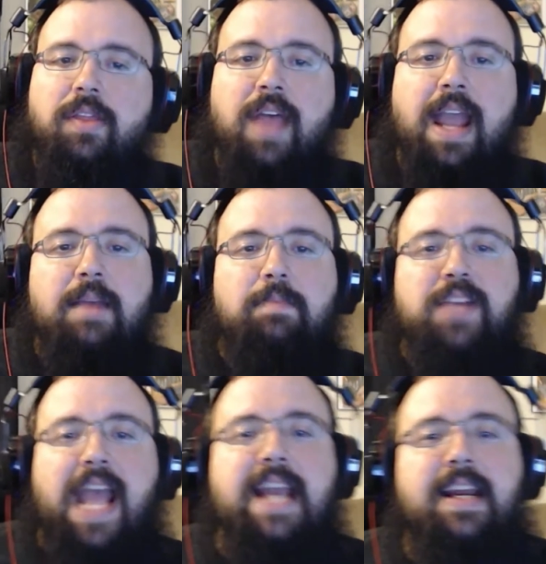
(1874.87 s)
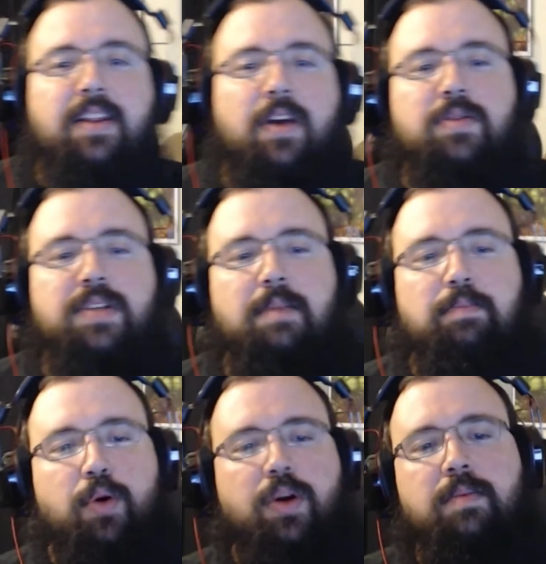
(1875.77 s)
They had taken those
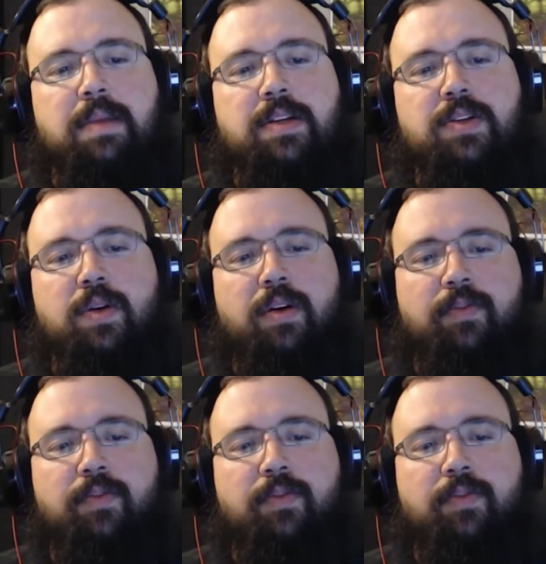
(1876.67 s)
and put them into